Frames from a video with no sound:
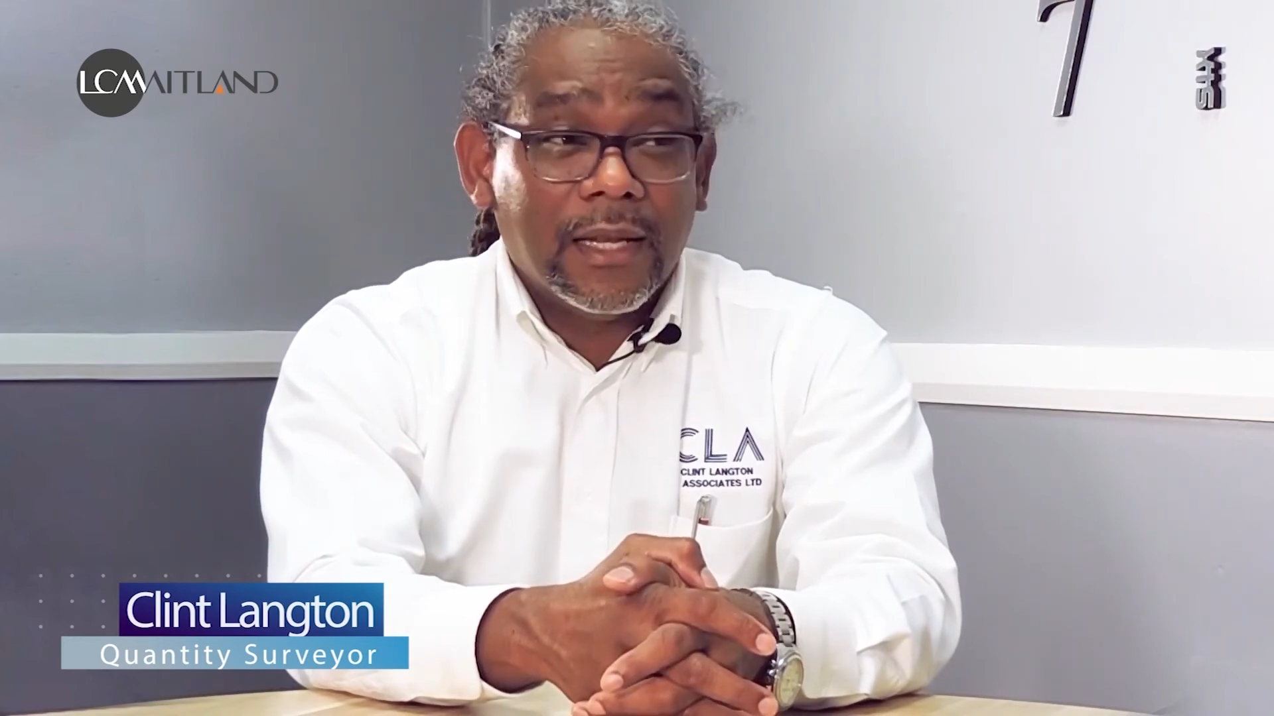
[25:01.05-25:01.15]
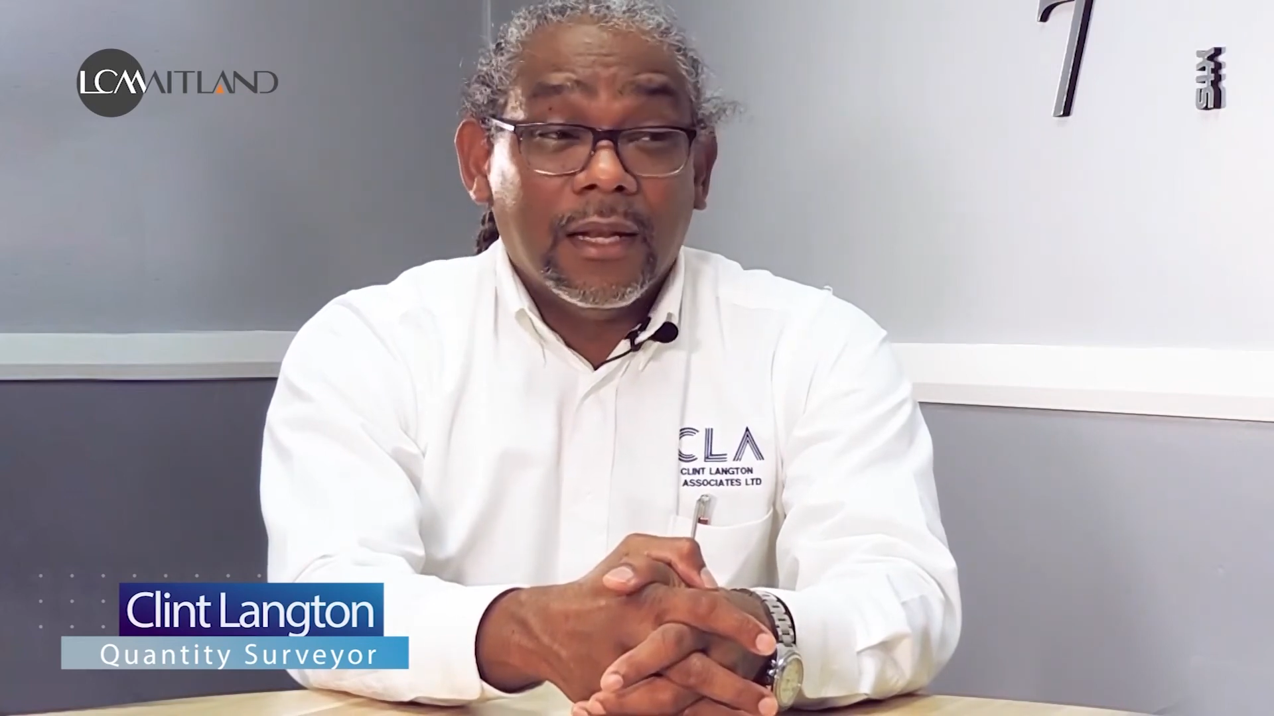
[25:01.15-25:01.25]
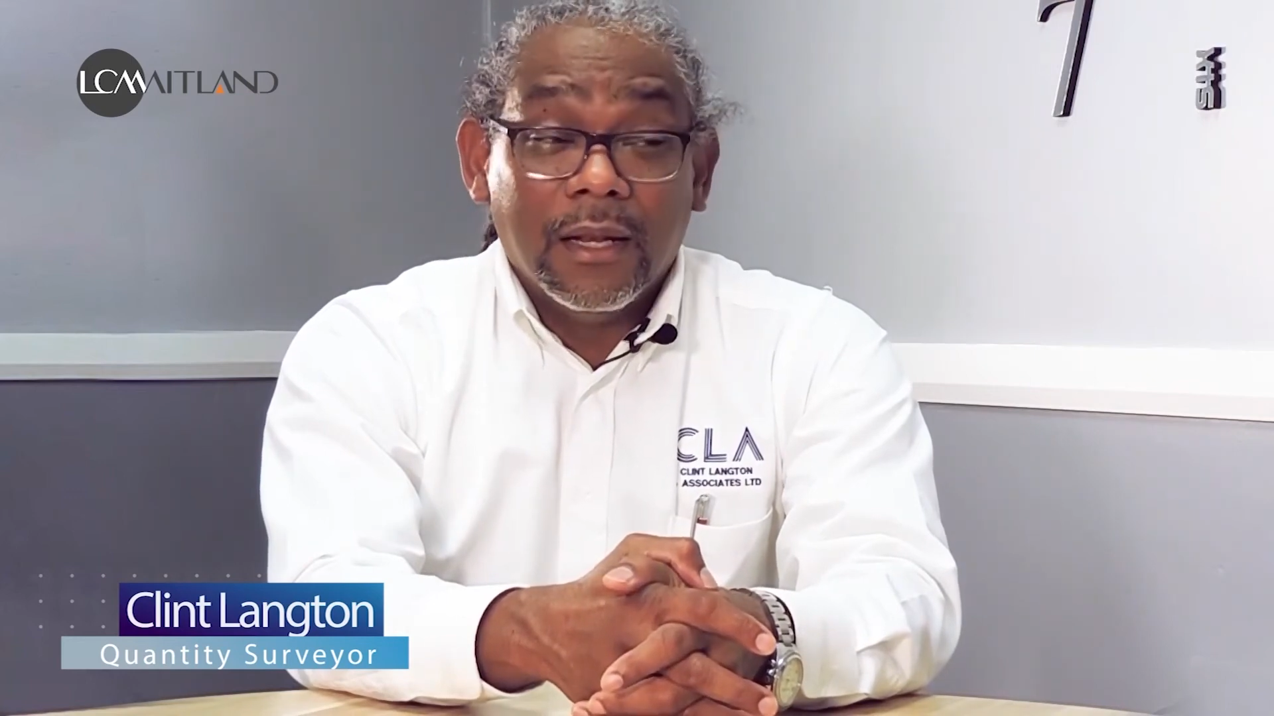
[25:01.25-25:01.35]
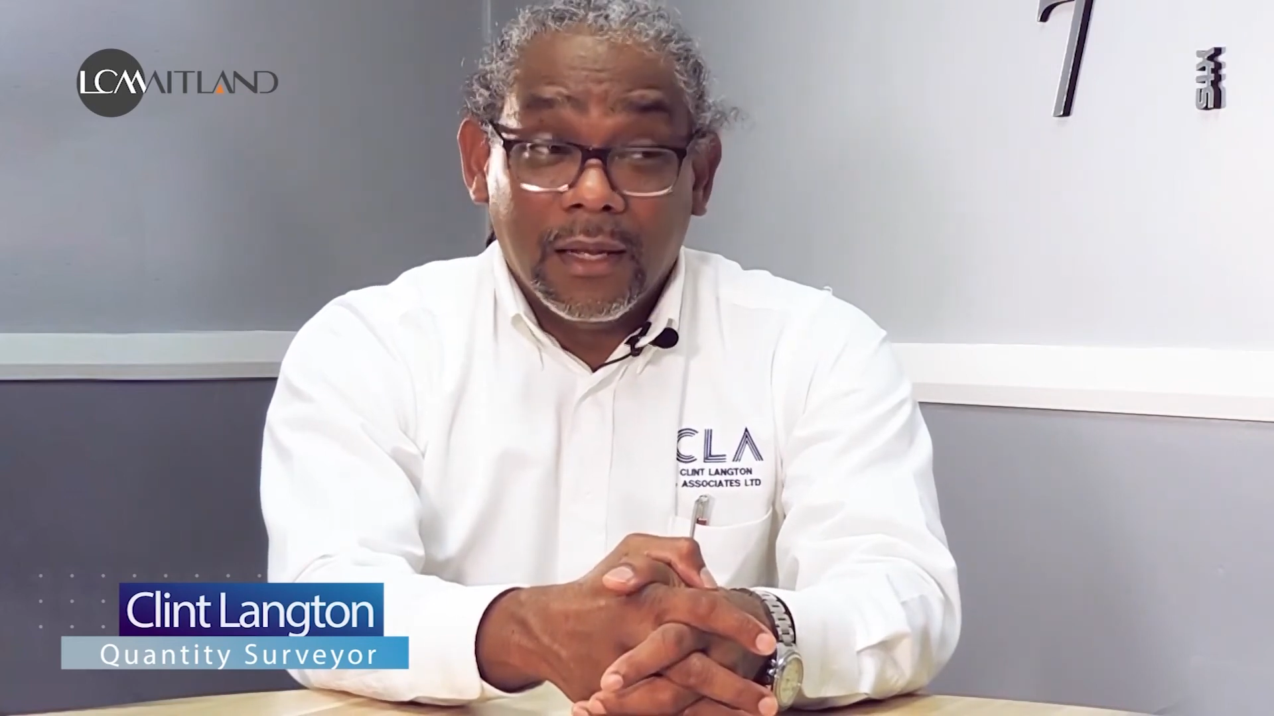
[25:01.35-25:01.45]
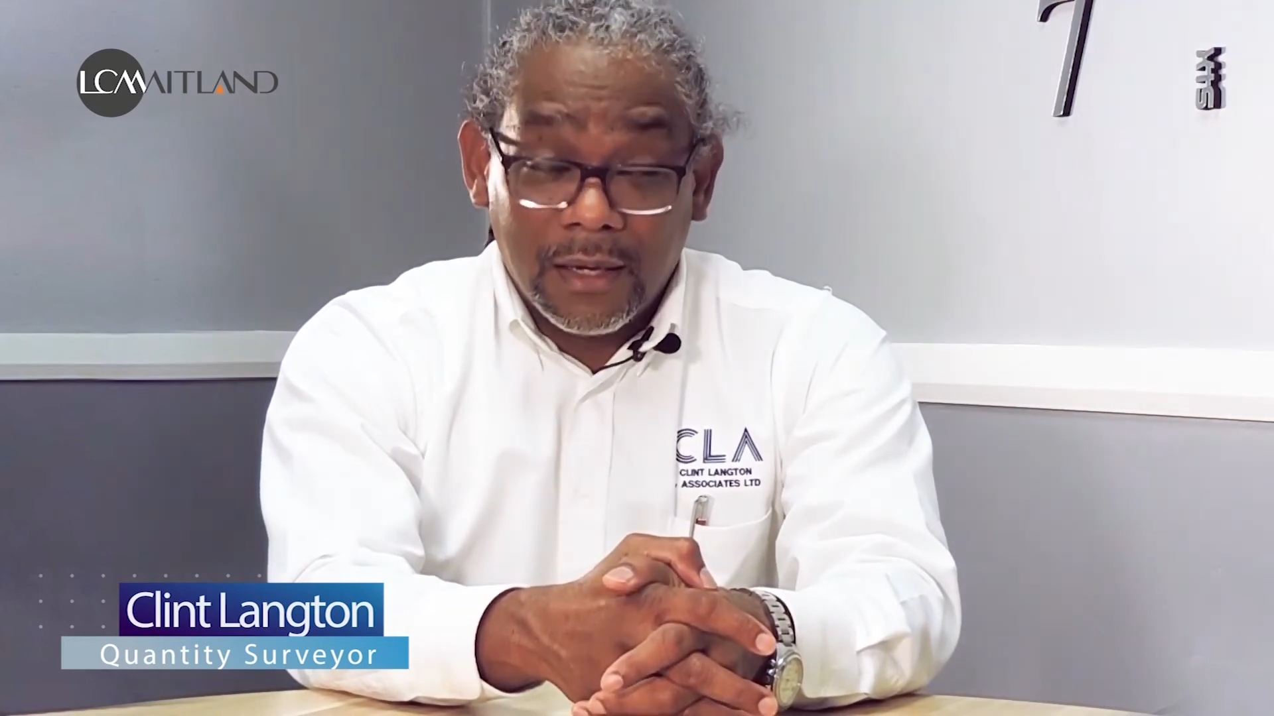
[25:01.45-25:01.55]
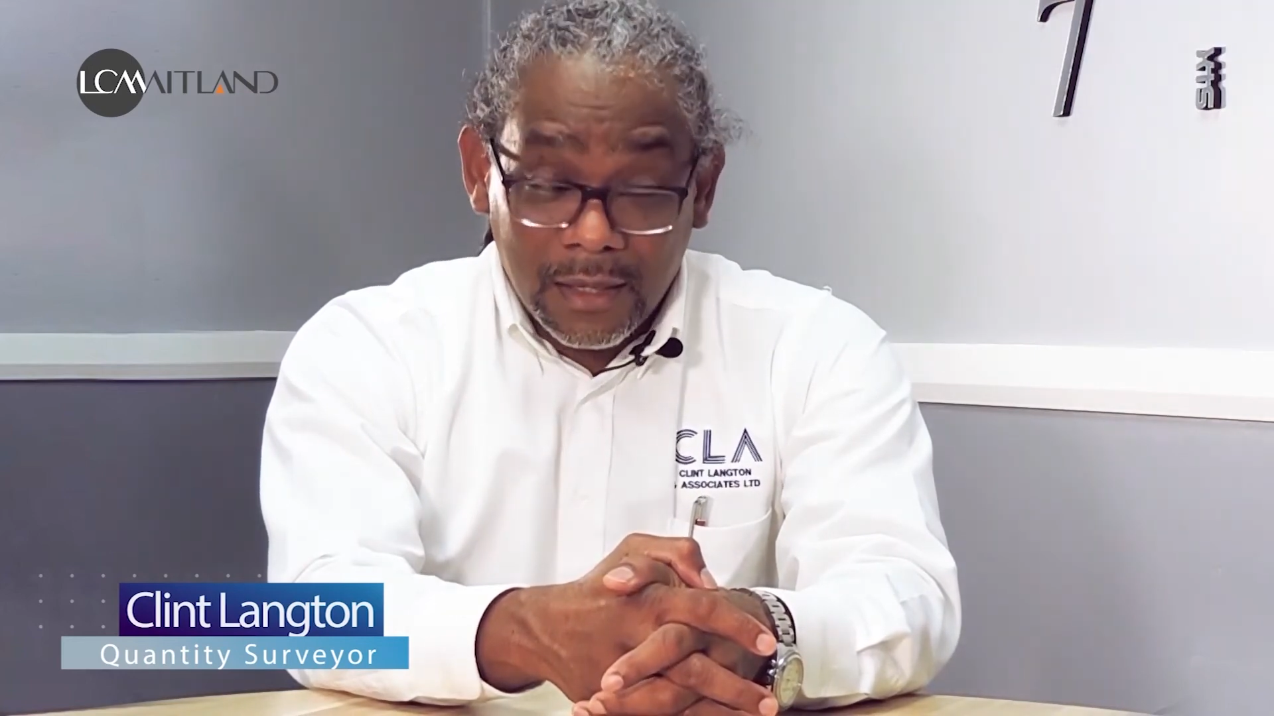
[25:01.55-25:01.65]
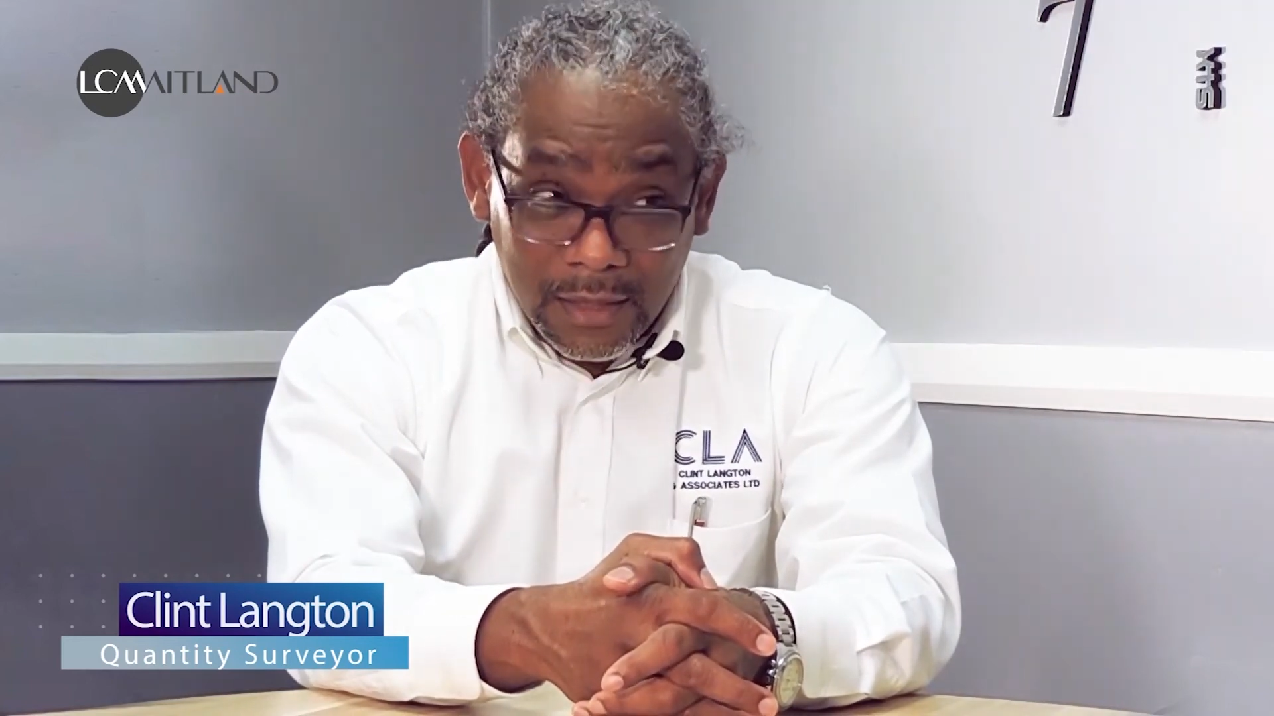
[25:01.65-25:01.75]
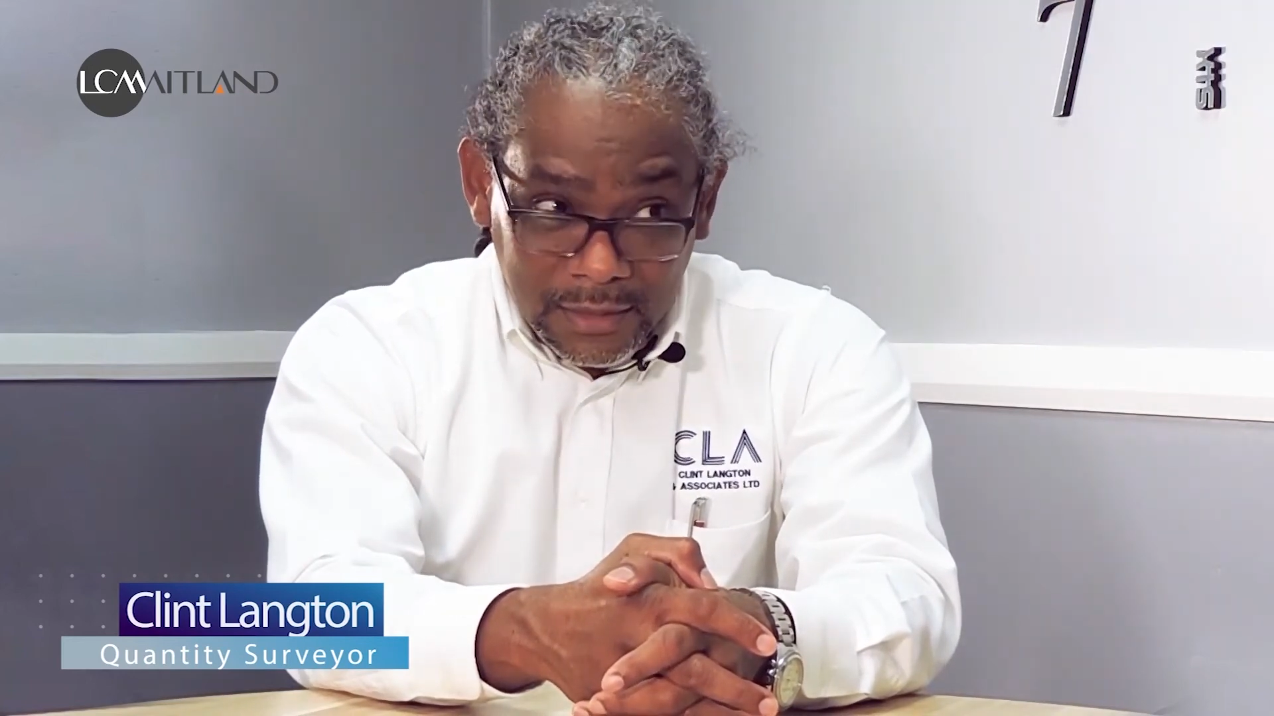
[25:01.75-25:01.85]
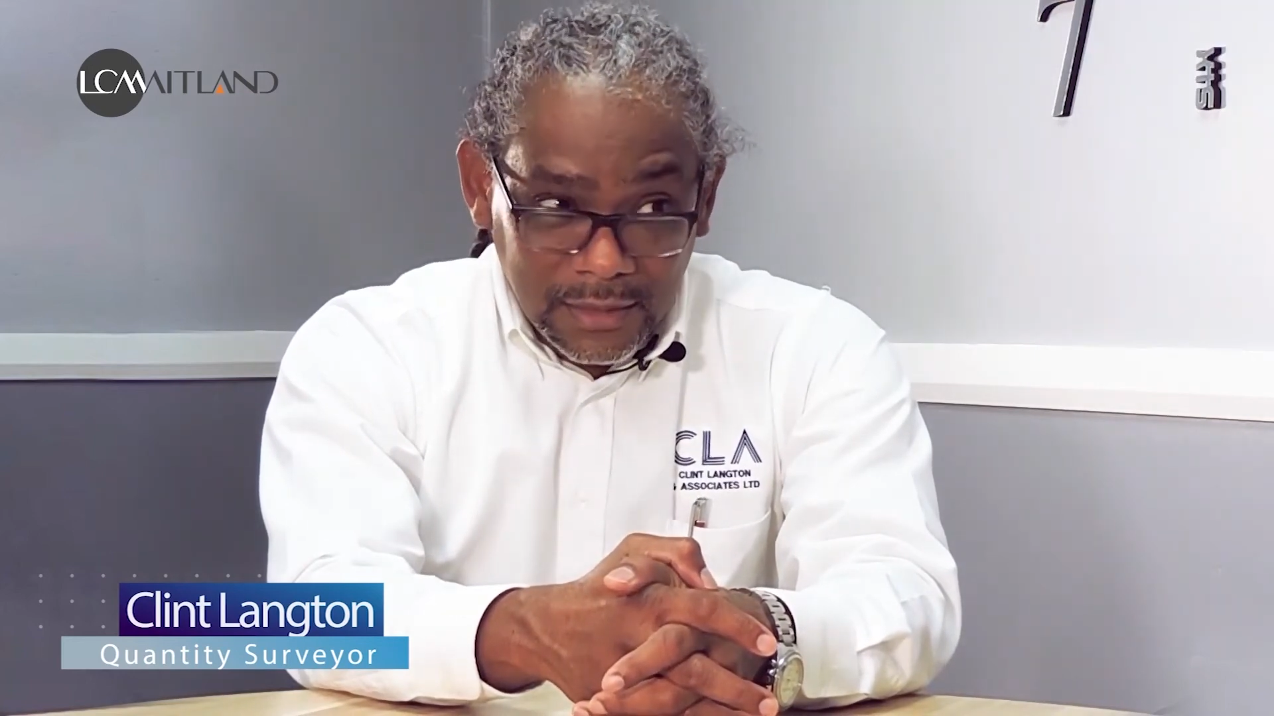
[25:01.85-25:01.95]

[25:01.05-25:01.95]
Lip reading: lot